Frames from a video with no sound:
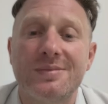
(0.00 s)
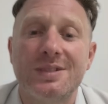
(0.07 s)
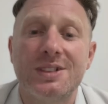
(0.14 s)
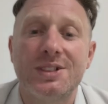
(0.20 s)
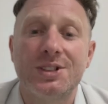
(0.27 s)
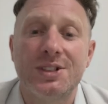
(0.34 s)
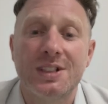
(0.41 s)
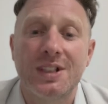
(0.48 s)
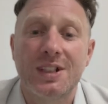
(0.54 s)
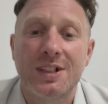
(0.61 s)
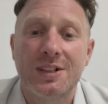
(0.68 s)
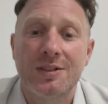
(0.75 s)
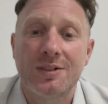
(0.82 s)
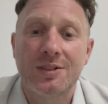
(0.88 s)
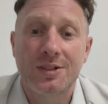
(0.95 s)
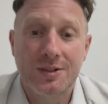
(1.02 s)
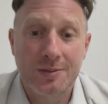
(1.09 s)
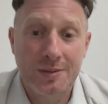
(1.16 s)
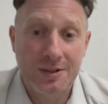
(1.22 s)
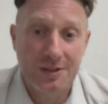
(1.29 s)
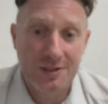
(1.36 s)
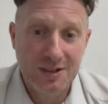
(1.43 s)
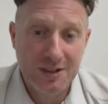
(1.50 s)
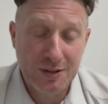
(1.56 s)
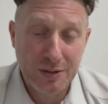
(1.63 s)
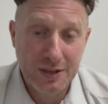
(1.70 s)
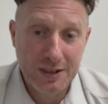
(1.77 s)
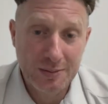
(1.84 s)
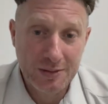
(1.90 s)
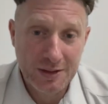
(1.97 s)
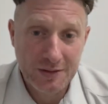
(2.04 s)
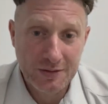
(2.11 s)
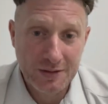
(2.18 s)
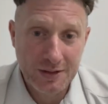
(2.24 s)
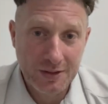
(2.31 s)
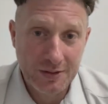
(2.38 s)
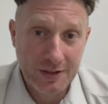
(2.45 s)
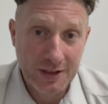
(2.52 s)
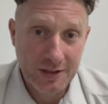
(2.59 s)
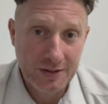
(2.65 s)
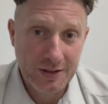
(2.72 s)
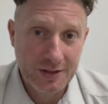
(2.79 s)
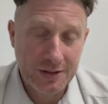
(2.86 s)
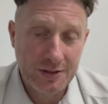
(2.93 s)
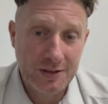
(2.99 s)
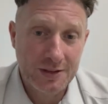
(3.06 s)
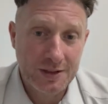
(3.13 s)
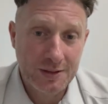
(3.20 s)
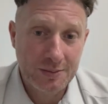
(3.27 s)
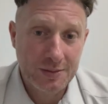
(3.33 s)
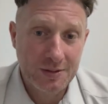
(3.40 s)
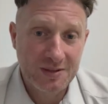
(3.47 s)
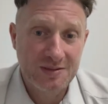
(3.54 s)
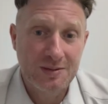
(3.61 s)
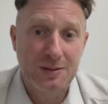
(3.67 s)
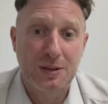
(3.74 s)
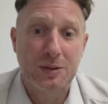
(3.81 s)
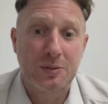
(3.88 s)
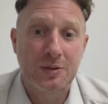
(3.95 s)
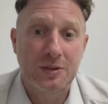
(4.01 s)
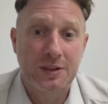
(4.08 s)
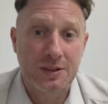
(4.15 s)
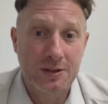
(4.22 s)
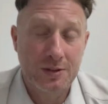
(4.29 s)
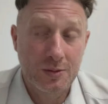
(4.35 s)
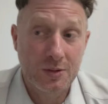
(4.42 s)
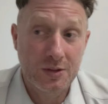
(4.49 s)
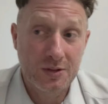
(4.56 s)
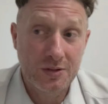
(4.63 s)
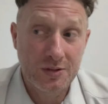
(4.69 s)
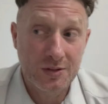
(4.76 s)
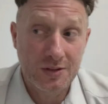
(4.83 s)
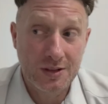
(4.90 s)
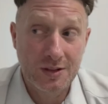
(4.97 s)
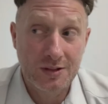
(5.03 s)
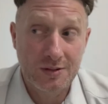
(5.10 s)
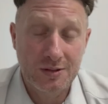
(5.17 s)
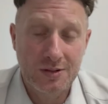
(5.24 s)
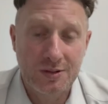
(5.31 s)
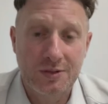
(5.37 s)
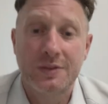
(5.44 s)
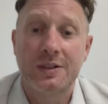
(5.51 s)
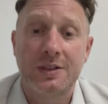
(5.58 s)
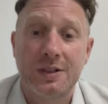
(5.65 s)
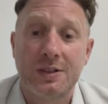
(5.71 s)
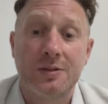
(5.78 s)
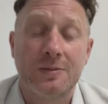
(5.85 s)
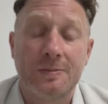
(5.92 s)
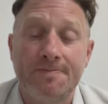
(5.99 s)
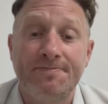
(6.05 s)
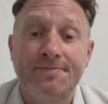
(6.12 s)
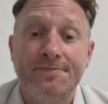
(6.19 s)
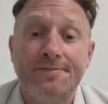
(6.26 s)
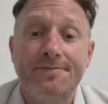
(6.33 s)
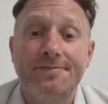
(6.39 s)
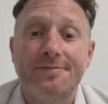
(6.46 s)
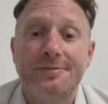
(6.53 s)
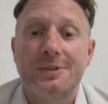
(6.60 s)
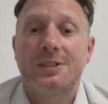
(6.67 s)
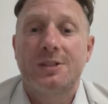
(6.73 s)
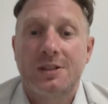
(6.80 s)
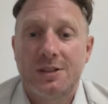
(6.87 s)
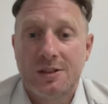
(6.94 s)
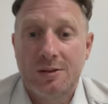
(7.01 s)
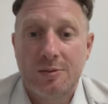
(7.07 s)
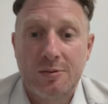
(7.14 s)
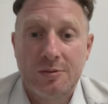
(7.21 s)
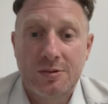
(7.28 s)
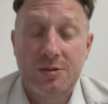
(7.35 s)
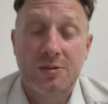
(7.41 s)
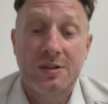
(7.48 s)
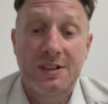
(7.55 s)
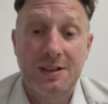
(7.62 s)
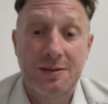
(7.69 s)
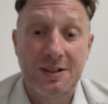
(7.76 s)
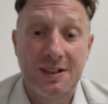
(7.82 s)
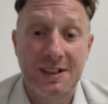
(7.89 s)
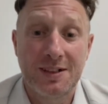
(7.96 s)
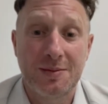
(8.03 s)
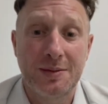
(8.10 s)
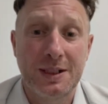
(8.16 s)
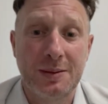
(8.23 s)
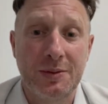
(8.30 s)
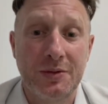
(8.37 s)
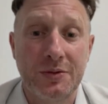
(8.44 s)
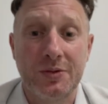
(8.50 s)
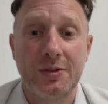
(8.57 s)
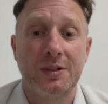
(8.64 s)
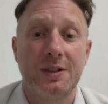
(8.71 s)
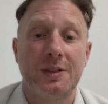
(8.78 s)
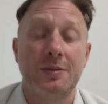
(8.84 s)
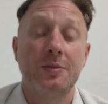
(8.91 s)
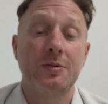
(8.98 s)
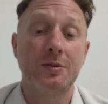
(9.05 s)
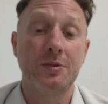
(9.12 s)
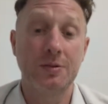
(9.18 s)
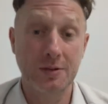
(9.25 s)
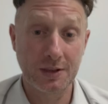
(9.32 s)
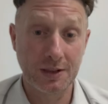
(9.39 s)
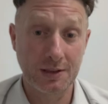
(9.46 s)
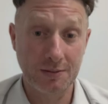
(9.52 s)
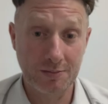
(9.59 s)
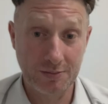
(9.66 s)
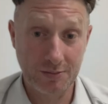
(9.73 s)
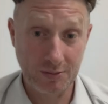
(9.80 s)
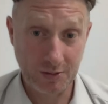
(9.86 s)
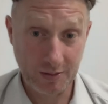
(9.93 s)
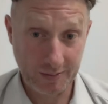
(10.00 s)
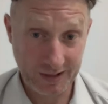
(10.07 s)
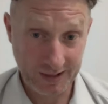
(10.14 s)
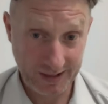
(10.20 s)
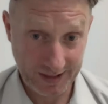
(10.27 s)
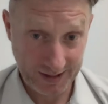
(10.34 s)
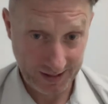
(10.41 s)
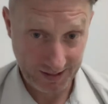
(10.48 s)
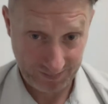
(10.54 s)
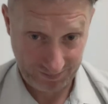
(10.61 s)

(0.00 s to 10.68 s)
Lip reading: shit, I don't know what to do because I don't want to get my father angry. He's got a temper. I really don't know what to do, so I don't know what to do. Vin Diesel says I will sort out later, maybe 14. We'll talk about it later.